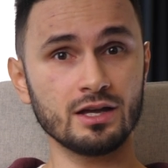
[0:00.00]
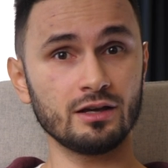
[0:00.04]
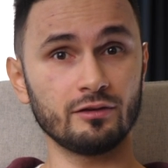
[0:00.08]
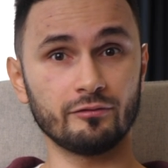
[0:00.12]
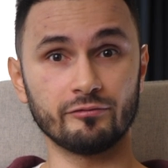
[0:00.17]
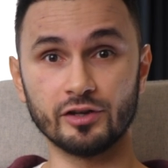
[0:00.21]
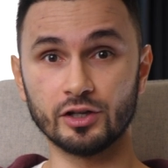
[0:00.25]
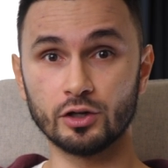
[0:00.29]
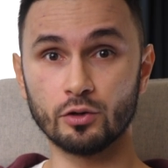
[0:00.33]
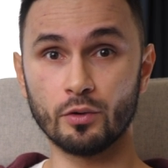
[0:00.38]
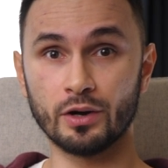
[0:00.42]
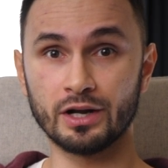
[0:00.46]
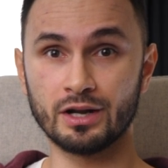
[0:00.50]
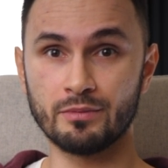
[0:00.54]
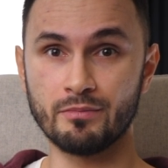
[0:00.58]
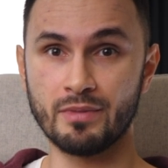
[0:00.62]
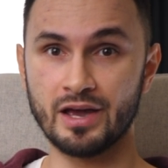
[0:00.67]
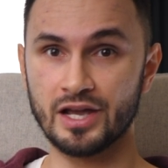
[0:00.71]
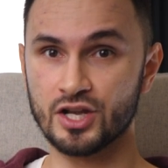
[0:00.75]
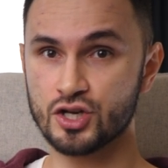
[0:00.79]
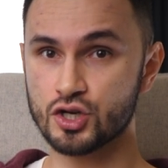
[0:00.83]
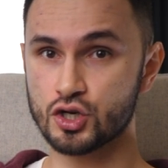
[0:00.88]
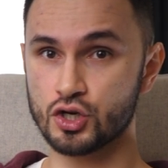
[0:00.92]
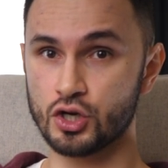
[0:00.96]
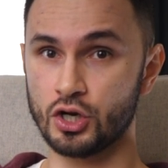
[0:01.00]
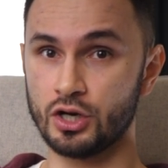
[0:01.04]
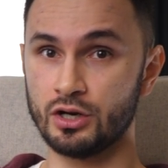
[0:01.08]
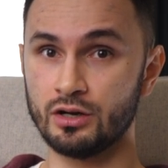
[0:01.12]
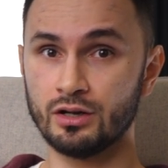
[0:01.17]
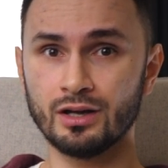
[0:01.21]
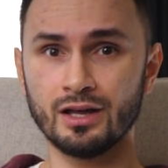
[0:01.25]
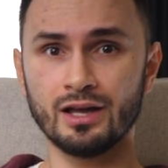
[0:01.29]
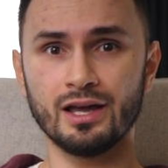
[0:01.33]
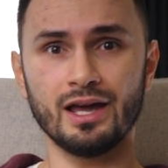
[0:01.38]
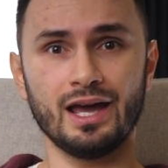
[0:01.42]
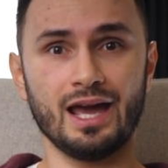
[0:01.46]
video animation,
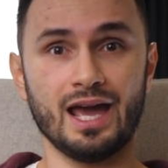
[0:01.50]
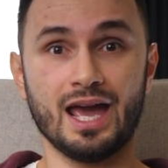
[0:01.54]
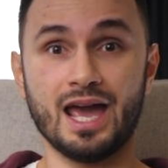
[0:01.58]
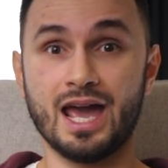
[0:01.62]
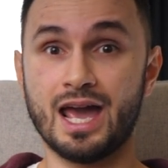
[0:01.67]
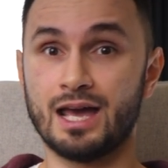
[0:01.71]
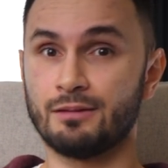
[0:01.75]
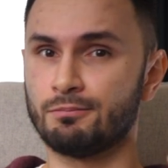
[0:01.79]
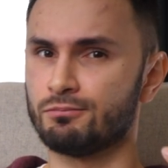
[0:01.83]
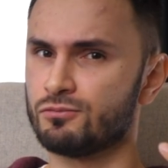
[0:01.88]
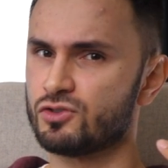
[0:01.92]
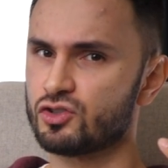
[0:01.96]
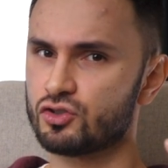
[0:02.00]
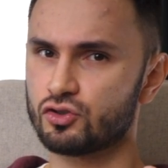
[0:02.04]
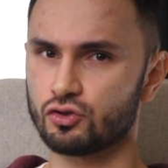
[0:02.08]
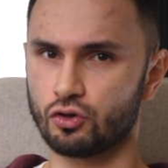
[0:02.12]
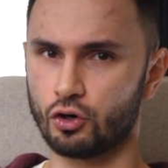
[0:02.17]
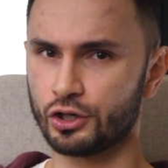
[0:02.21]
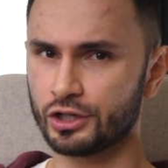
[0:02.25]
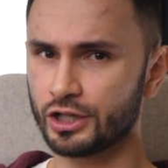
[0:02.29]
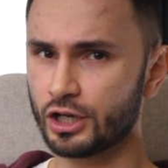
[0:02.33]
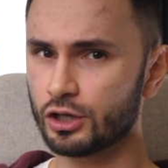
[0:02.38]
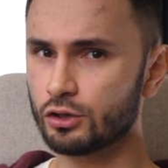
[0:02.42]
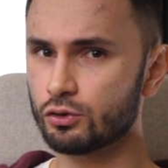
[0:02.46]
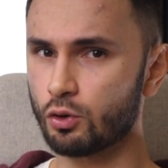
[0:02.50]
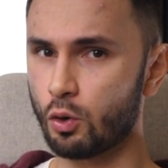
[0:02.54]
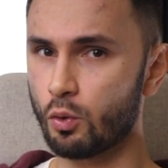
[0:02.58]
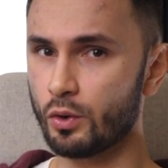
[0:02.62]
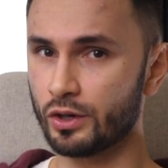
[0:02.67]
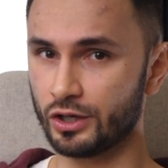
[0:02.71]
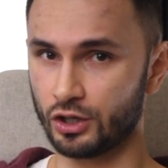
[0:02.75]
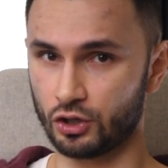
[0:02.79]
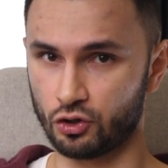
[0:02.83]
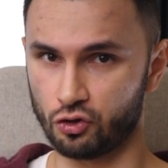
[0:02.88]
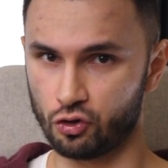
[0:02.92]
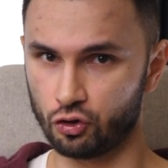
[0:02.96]
and starting and
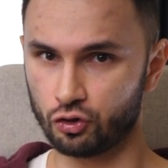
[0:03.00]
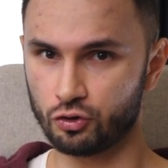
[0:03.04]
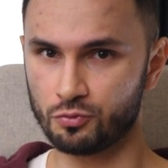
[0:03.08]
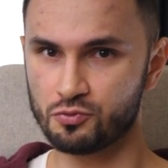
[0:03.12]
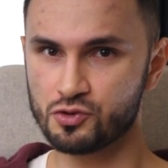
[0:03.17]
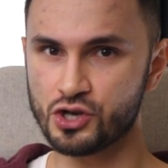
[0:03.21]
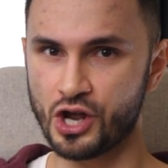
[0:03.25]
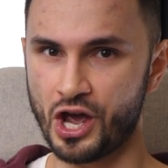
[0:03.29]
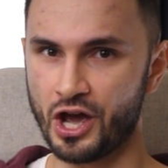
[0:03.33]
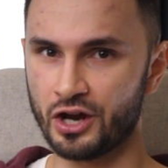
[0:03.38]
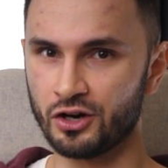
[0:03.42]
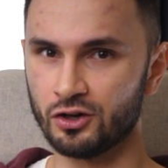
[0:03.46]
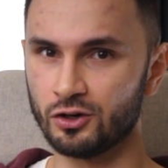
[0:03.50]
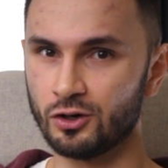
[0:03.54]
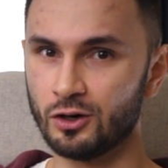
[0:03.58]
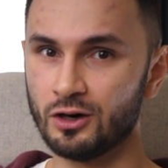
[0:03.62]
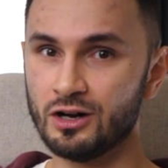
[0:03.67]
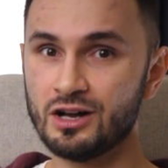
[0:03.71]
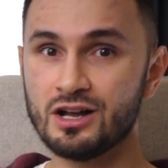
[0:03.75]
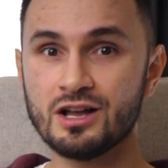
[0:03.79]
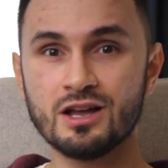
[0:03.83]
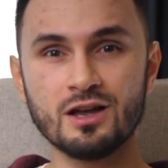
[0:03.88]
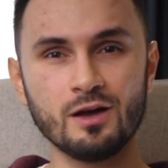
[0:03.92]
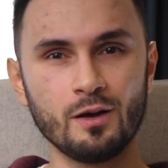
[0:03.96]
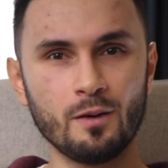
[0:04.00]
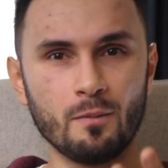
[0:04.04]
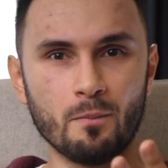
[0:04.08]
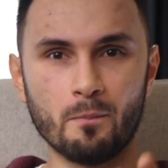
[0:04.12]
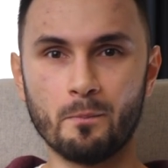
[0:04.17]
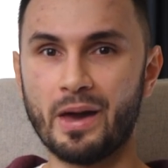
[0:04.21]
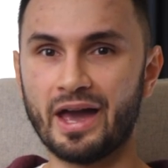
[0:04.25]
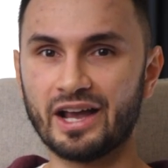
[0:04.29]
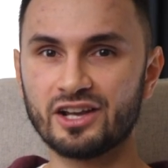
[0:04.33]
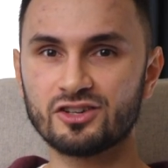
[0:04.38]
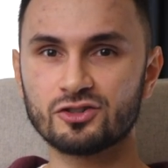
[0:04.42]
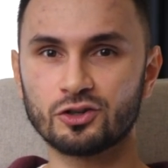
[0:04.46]
growing a YouTube channel,
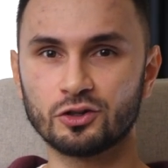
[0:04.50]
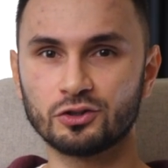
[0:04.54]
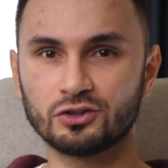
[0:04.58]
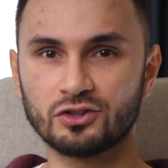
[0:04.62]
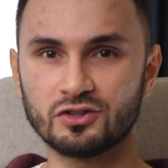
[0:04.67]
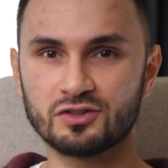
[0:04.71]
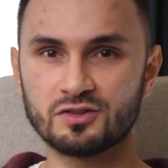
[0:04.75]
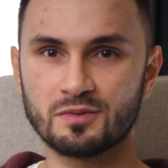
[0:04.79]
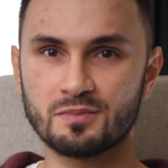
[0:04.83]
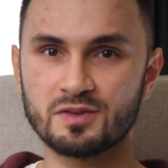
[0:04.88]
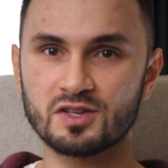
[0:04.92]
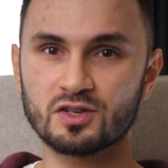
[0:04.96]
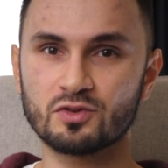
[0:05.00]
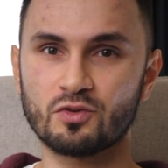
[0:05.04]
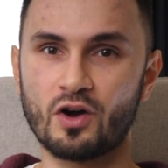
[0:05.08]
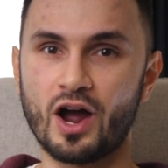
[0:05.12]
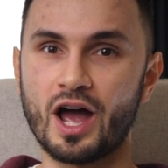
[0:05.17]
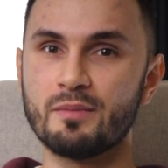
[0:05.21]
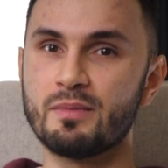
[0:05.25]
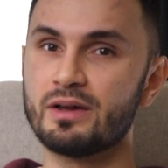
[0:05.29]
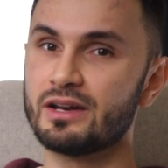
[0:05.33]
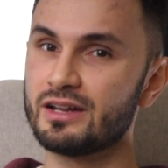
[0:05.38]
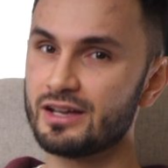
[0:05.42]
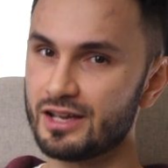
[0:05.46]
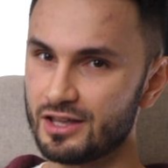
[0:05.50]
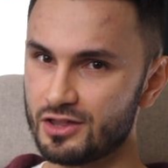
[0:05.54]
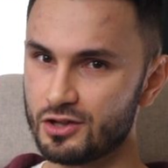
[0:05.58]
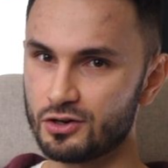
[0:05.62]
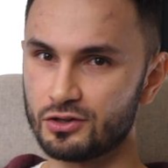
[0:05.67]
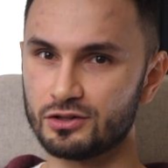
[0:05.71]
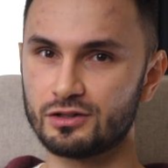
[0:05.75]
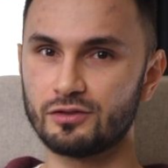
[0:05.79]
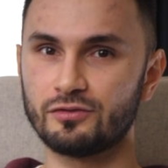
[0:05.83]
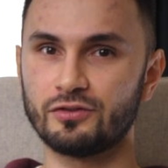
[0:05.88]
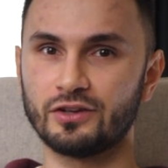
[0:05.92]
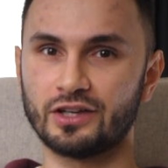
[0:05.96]
make sure to subscribe and hit the
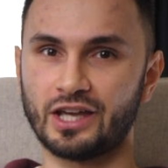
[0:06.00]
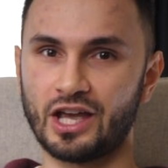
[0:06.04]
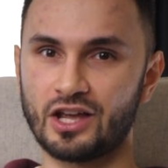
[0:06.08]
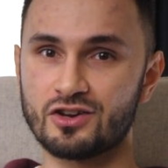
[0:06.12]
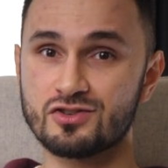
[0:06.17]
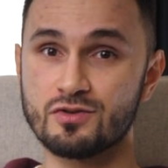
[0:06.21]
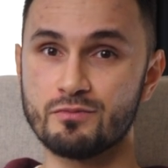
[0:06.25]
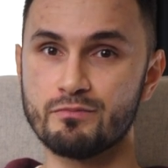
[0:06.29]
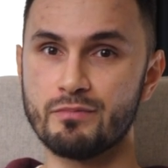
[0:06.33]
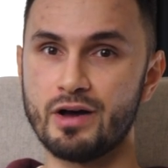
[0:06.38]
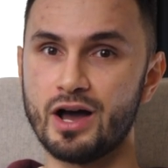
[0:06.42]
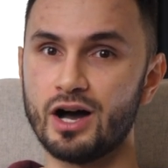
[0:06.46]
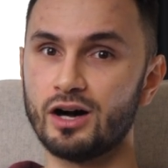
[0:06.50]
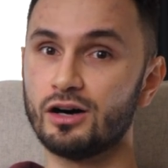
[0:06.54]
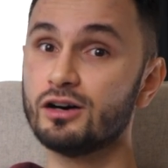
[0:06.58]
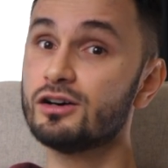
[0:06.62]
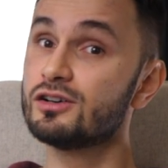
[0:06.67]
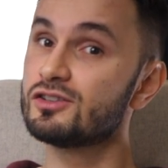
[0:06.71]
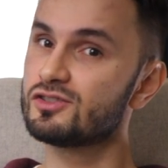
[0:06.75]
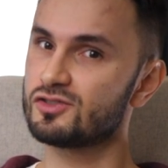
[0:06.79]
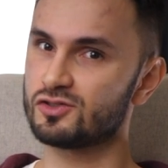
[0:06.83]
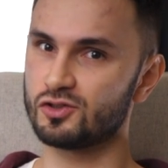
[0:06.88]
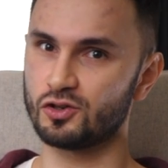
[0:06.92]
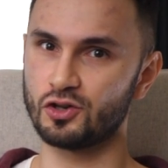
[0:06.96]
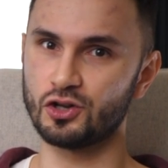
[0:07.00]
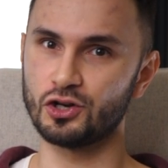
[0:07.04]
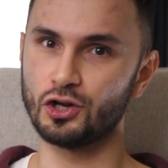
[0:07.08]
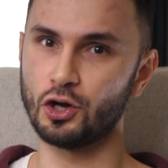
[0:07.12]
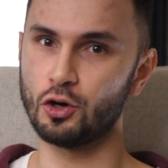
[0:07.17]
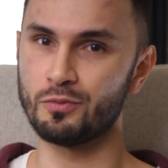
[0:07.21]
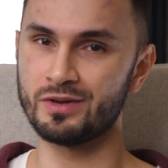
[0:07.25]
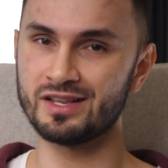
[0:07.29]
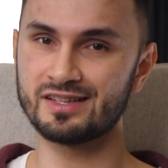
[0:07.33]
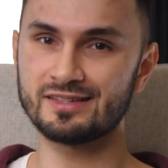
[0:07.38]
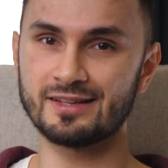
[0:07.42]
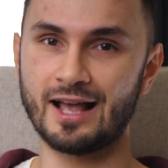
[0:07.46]
notification bell so you
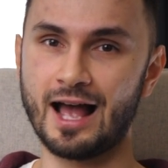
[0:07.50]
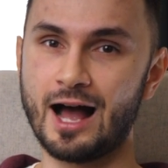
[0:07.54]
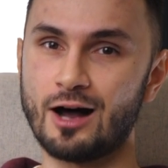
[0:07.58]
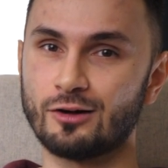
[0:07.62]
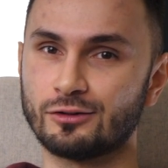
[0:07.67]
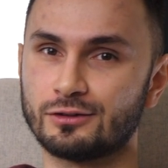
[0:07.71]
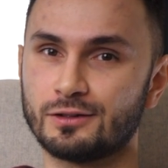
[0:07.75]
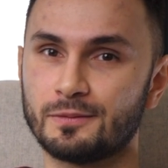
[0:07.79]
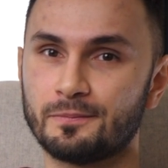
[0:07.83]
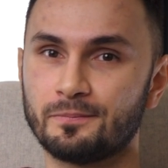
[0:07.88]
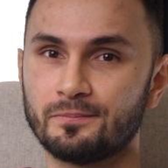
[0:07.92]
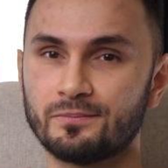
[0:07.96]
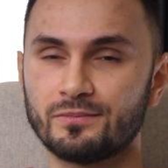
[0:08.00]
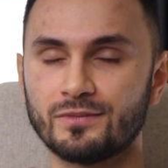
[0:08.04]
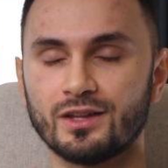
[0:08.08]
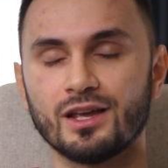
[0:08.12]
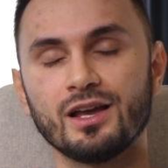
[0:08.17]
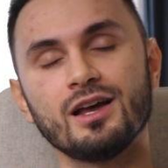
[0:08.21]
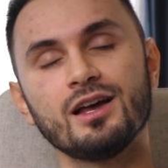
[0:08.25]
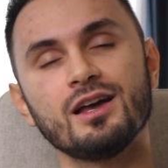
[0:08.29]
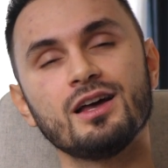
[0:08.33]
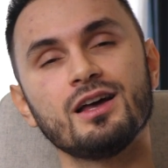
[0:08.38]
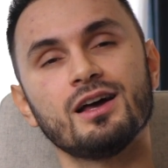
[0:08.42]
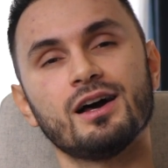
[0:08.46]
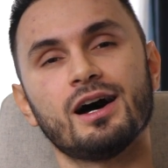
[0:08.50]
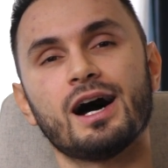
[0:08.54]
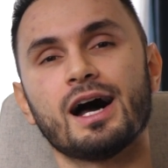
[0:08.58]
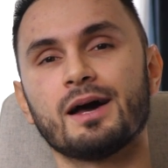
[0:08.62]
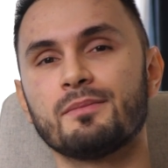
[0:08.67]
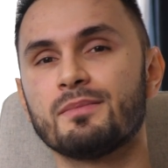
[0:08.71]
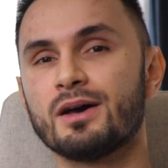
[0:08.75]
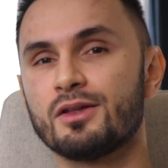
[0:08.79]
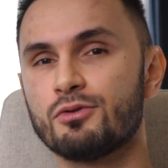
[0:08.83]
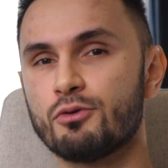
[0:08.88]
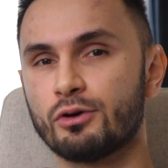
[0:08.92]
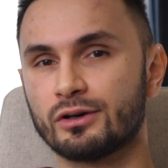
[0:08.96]
don't miss out.
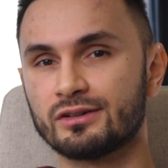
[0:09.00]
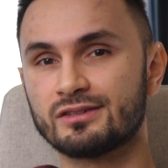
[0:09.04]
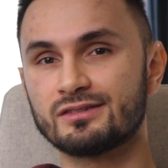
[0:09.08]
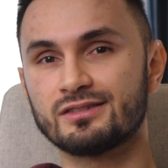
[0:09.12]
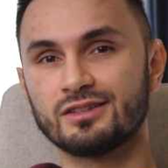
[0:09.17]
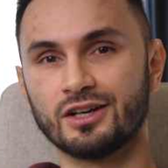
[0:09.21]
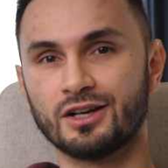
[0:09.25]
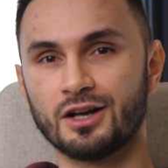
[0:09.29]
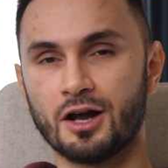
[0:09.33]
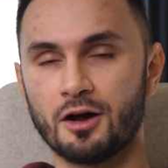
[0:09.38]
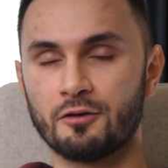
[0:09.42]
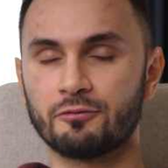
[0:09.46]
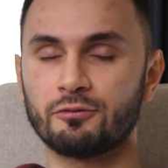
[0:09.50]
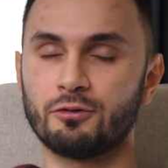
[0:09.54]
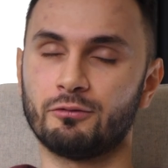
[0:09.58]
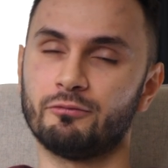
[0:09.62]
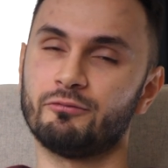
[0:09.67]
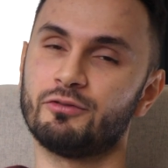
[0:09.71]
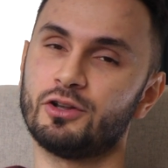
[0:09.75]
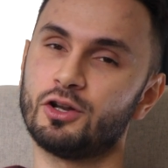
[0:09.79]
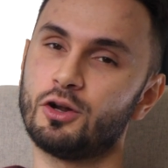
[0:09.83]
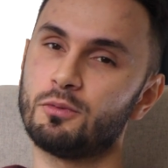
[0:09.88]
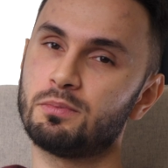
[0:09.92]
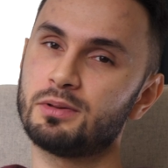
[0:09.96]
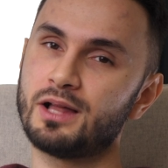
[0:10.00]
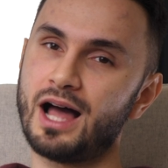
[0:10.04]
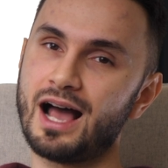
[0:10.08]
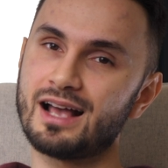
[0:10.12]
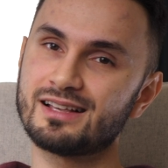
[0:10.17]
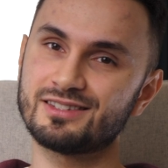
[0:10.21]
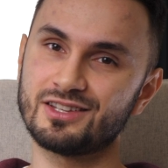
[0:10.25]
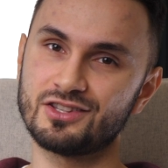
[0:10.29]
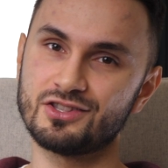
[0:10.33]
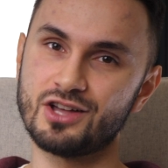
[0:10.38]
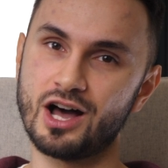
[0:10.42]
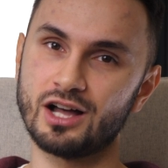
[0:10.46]
I'm Eduard Stinga from
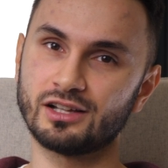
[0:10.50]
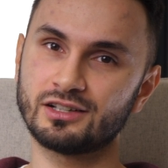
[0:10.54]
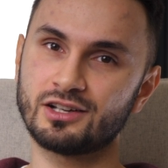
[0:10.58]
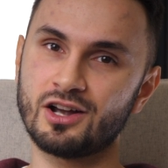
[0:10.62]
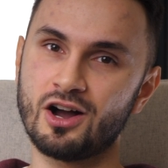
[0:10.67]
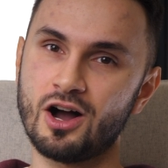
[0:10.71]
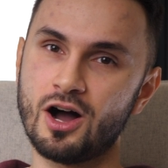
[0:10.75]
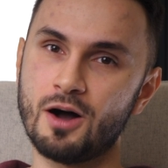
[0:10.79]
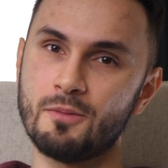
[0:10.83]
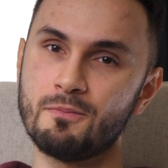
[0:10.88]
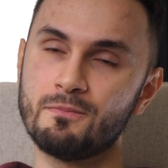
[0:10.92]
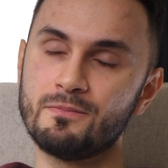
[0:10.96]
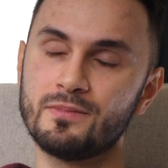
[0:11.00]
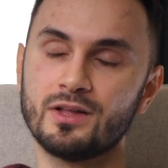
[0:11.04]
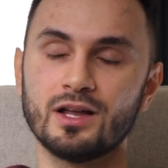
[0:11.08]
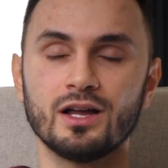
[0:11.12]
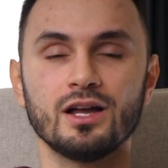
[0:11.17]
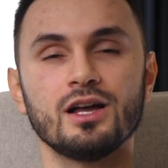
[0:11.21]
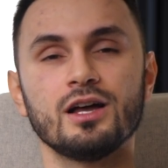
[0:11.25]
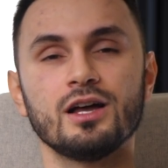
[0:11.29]
videoplasty.com.